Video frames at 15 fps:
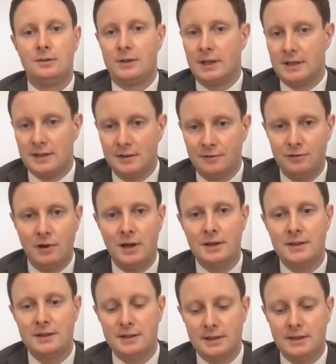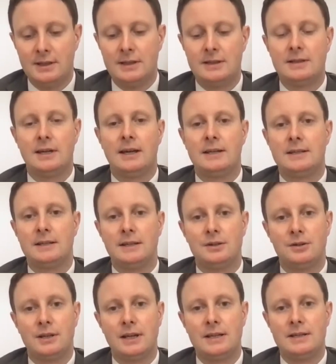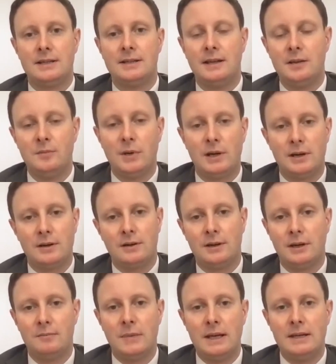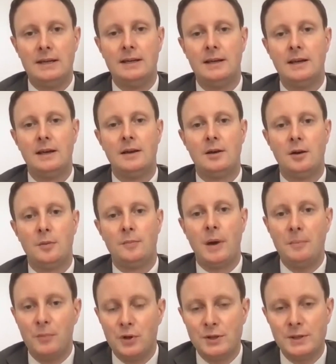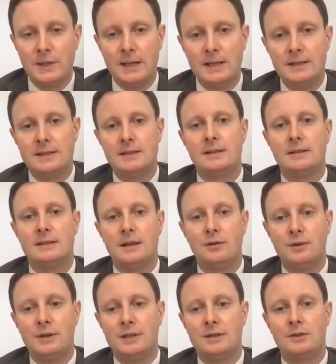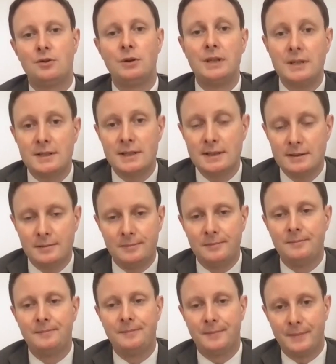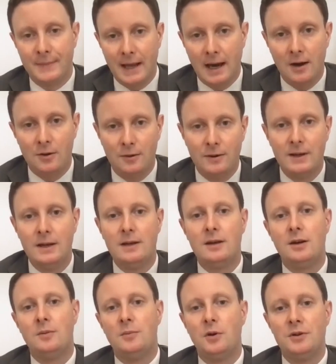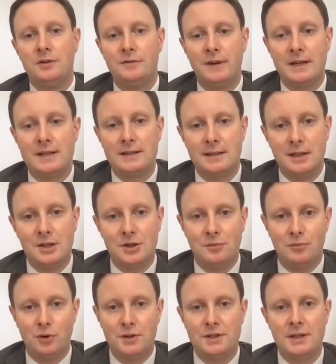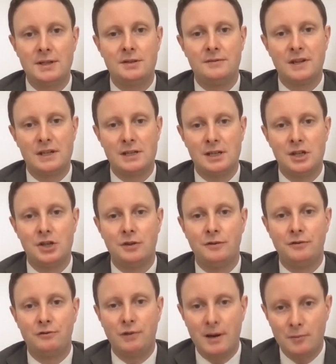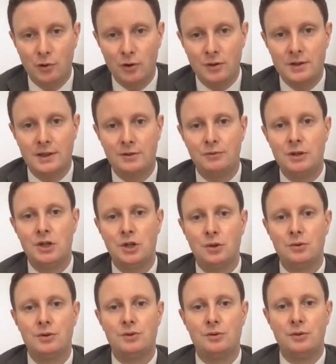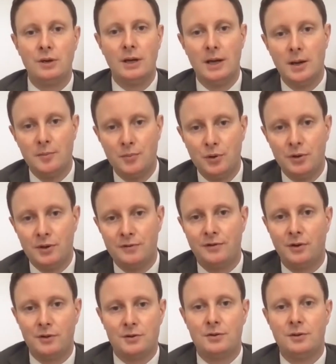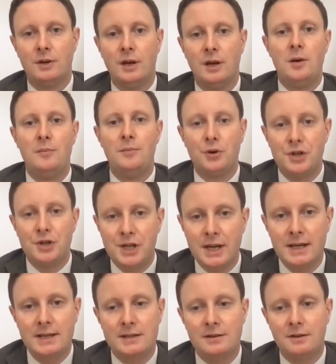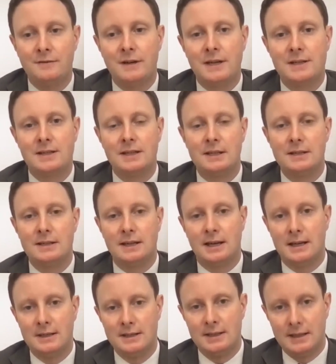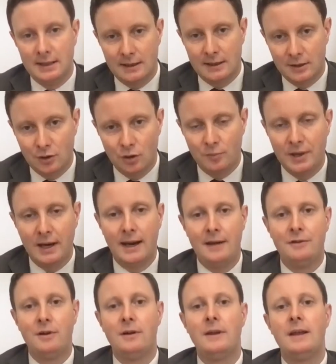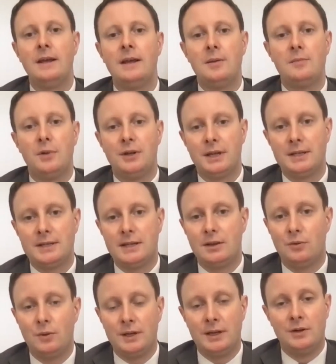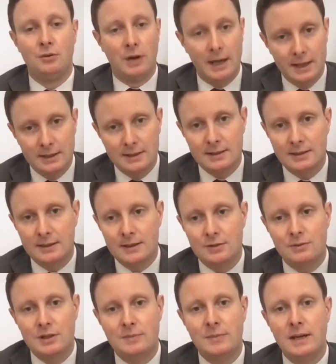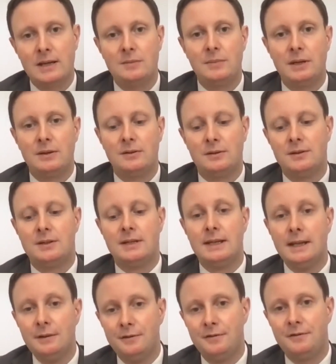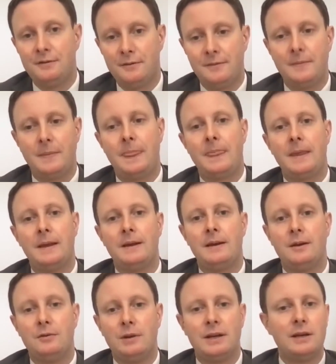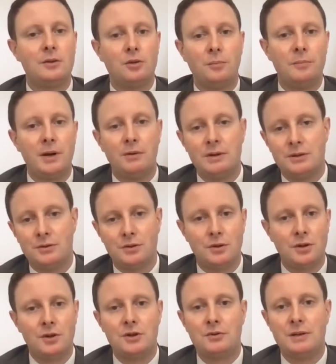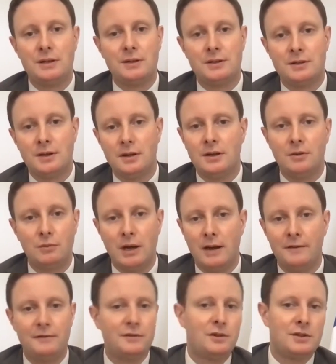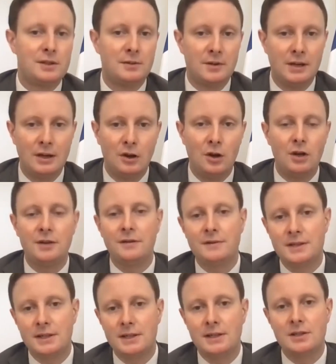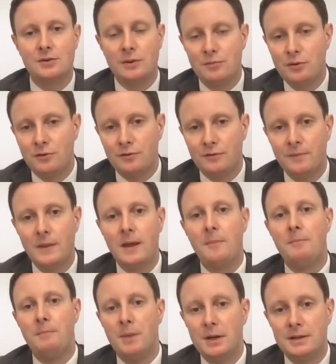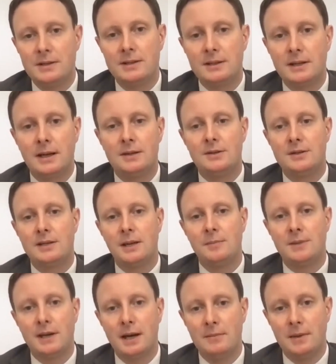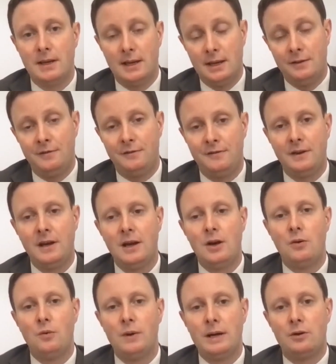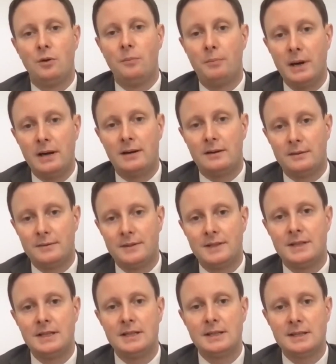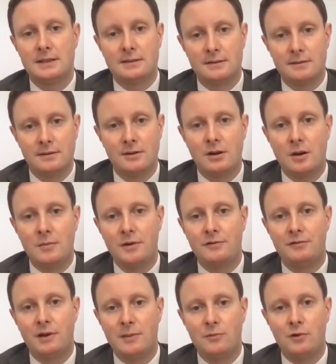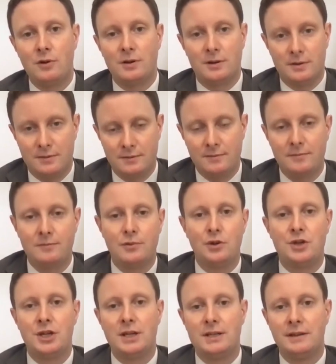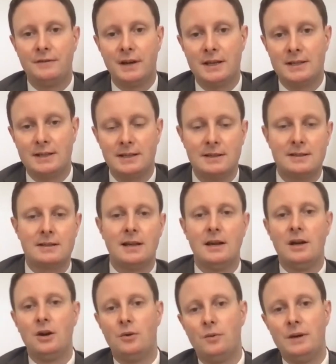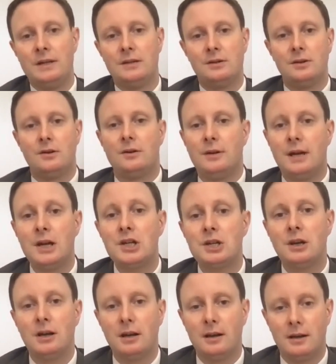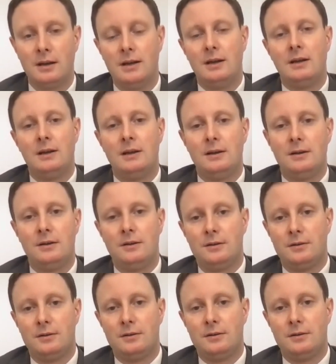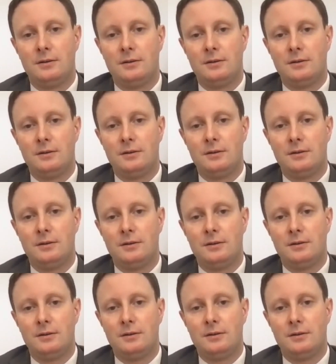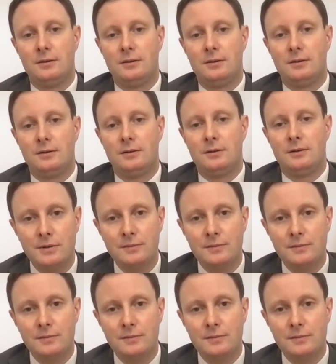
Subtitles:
it's the case in France, it's, I think, the case in Denmark and in many member states. There is criticism now about the vaccination process, the vaccination frameworks that we chose to put for the purchase of vaccines at the European level. But I think we did right in this respect, because if we can compare with other countries and so on, and we have certainly a lot of things to improve. But at the same time, if we compare this common framework purchasing vaccines with a national, strictly national approach,